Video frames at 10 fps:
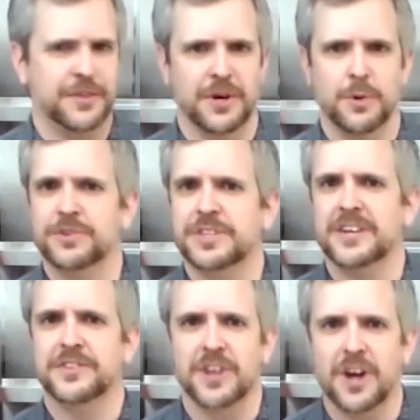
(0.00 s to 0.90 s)

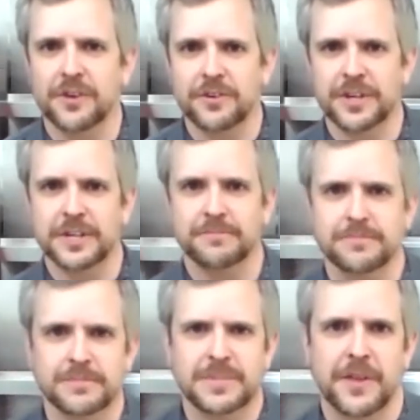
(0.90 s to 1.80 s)
Wisconsin Cutlery
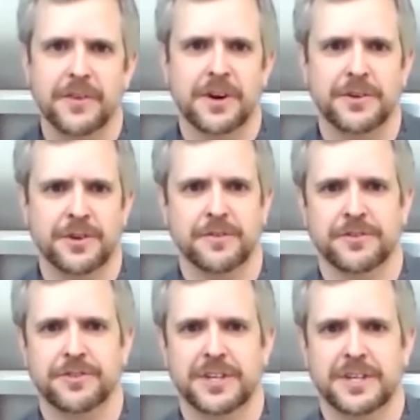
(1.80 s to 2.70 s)
down there on
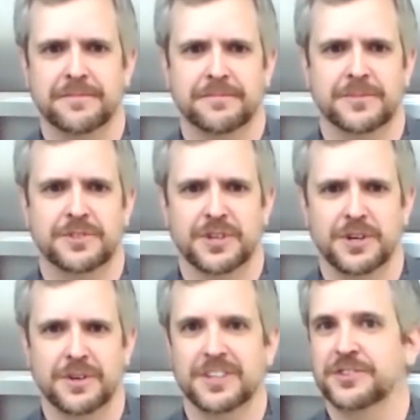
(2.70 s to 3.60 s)
University.
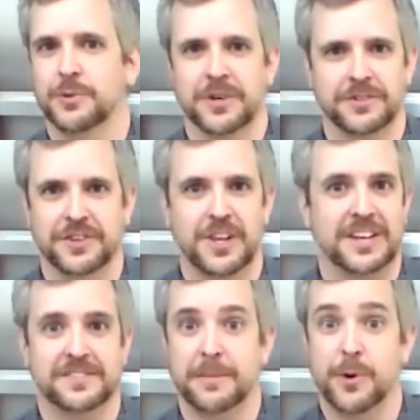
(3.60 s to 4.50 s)
So at least it was the
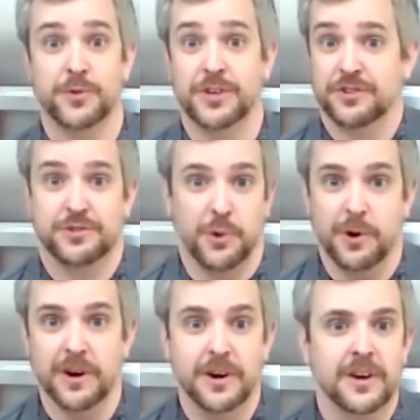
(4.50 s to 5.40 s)
last time I was in a
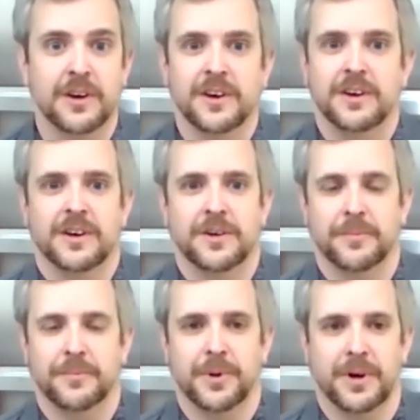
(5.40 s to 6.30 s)
store.
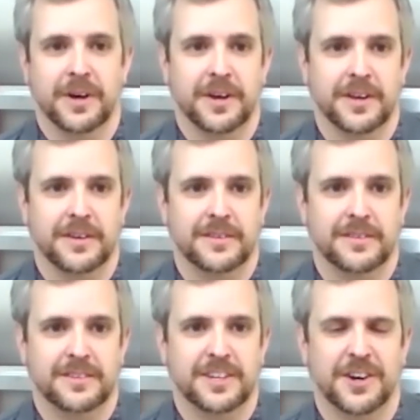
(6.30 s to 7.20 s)
But,
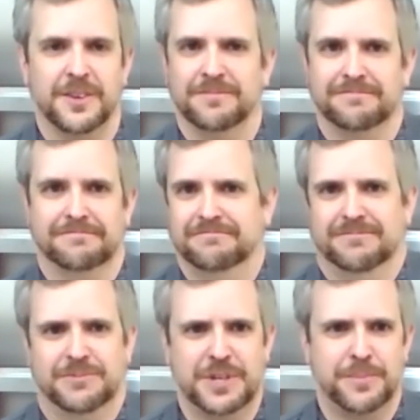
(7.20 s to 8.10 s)

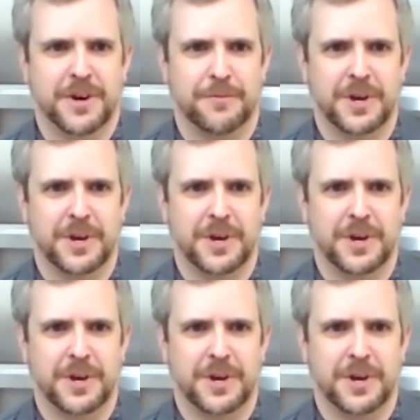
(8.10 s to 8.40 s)
cheap enough.